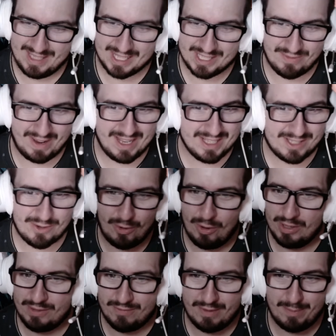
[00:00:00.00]
why it's
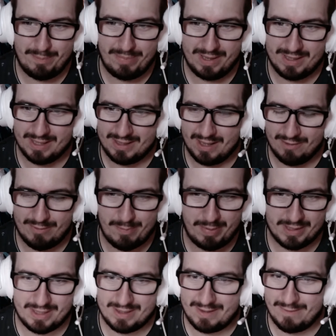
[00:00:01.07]
called
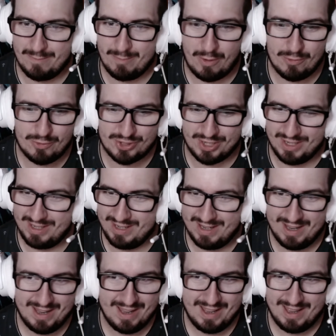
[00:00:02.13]
repetitive motion.
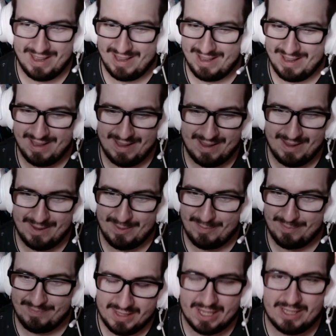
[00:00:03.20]

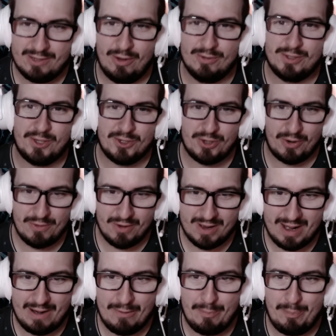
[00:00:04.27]
That goes to show you
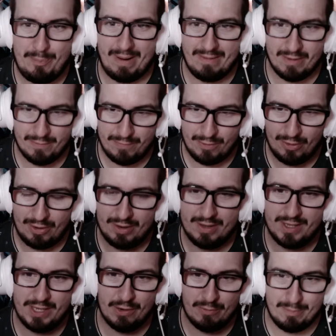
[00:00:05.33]
how
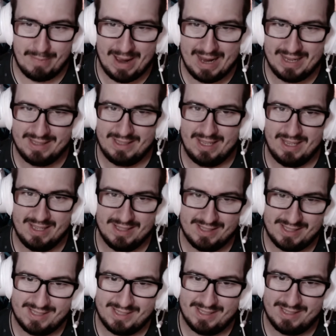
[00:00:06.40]
powerful your mind
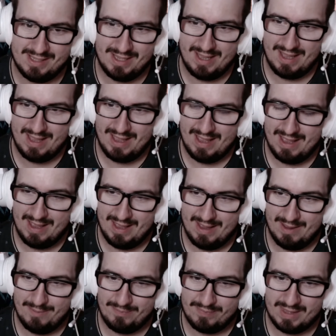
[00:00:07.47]
is.
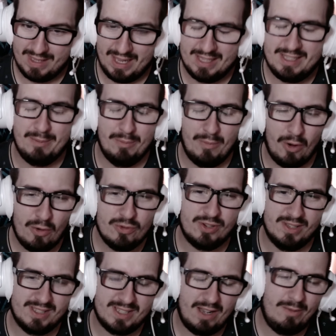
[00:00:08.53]
And
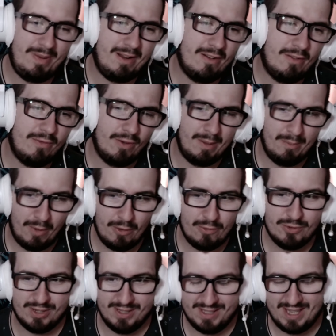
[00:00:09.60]
emotions, how powerful
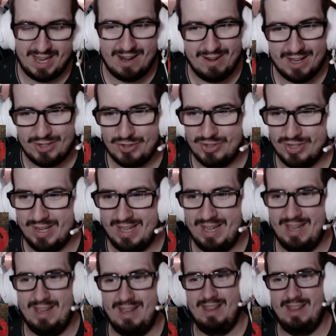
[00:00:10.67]
emotions are actually.